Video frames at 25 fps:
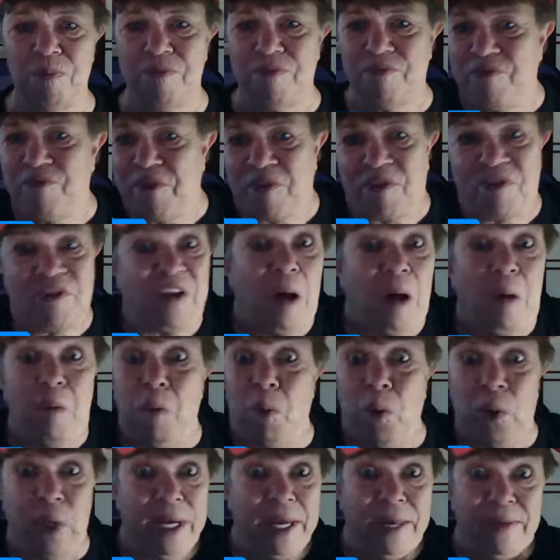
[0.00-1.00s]
for some
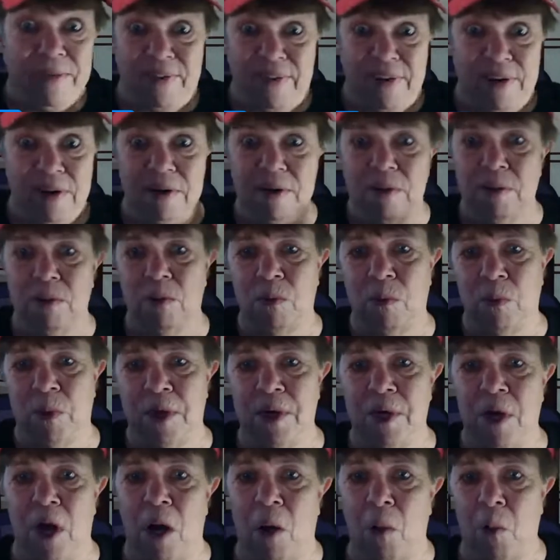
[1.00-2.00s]
reason we're
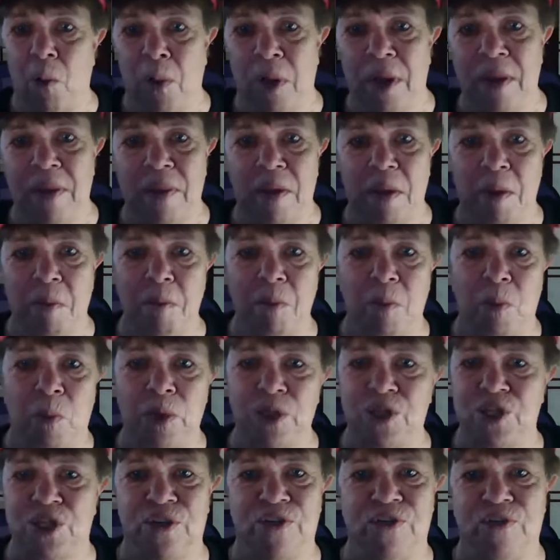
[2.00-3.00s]
not with him,
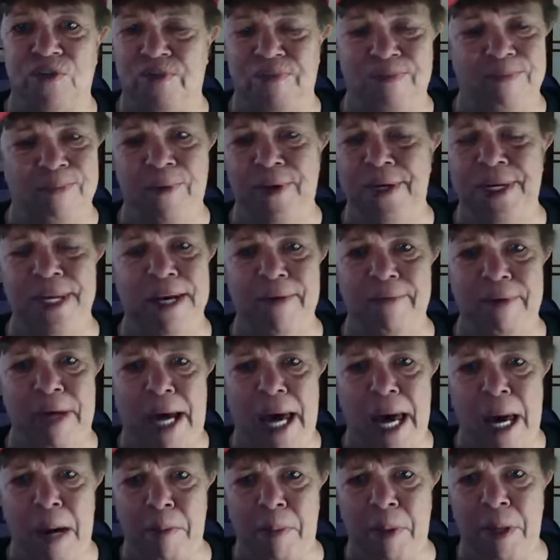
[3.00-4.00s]
which would never
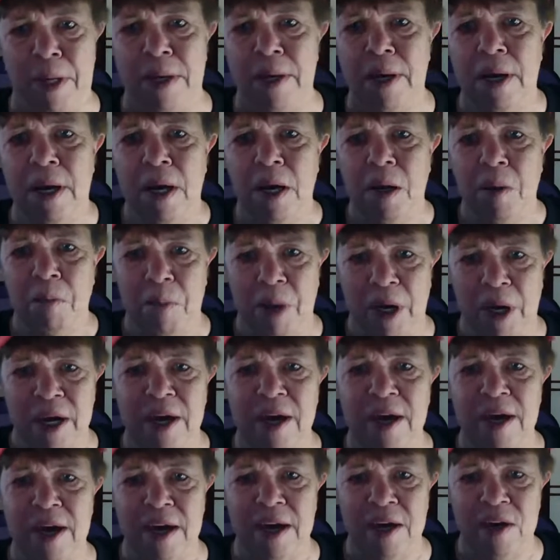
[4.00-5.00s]
happen, but
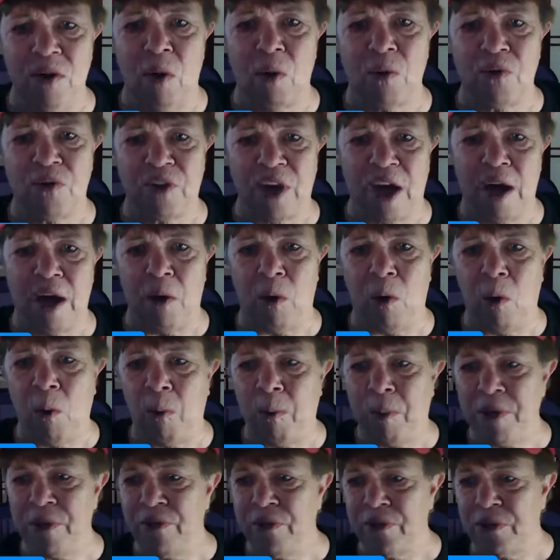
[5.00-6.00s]
he knows how to
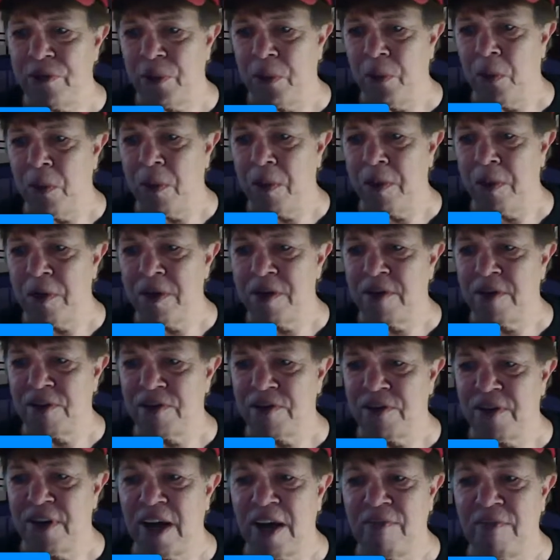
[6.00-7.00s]
open the door. He
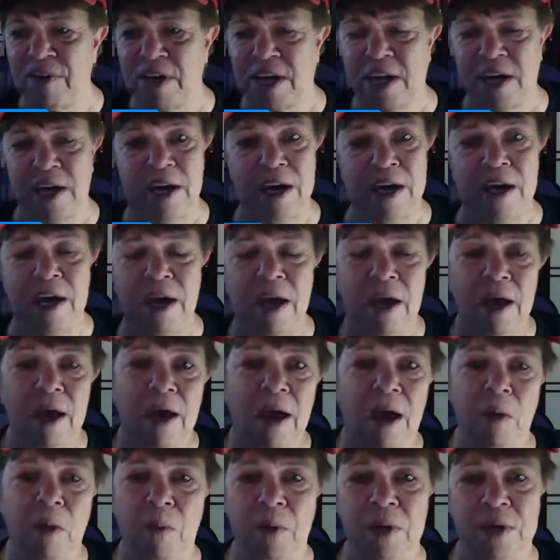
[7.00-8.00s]
doesn't have a key.
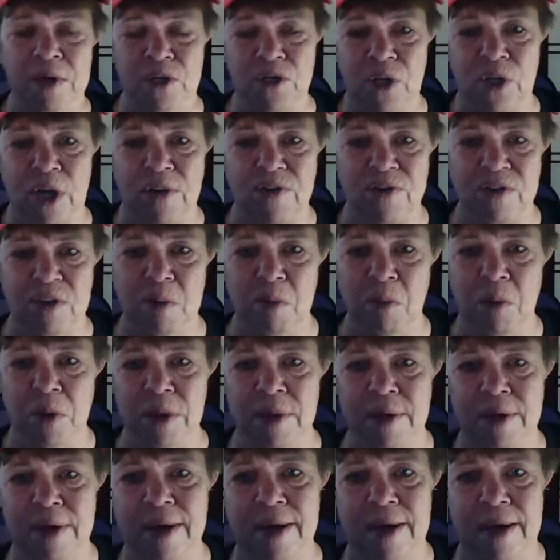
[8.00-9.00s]
I wouldn't trust him with
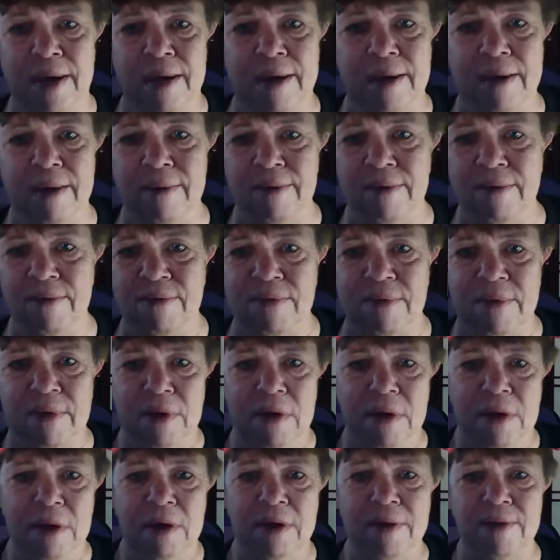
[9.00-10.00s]
a key because
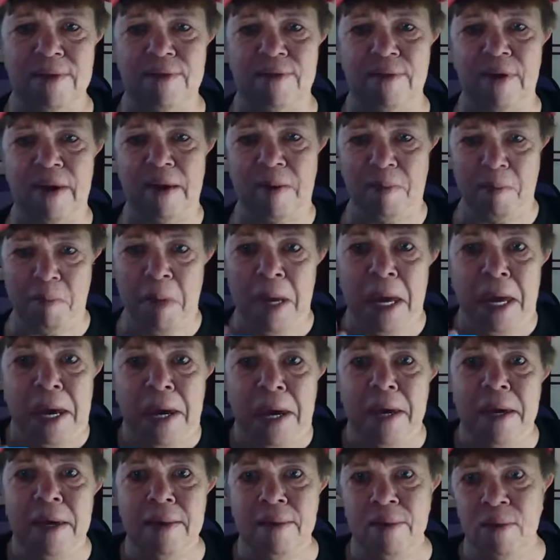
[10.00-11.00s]
he's like
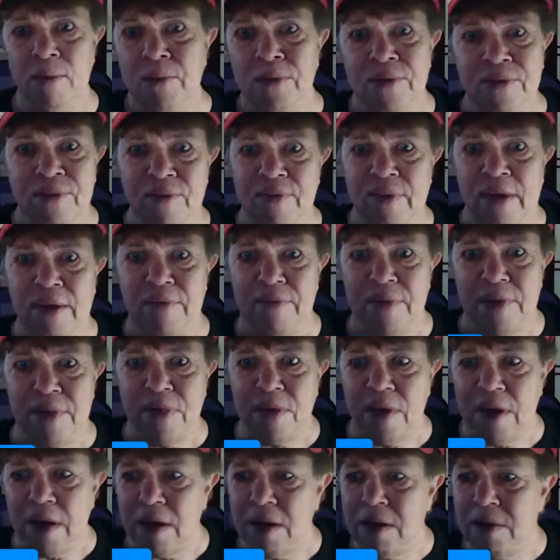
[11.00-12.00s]
me, loses
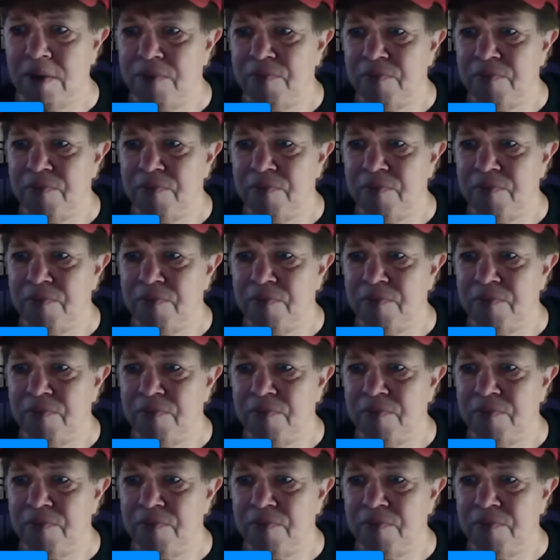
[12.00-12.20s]
everything.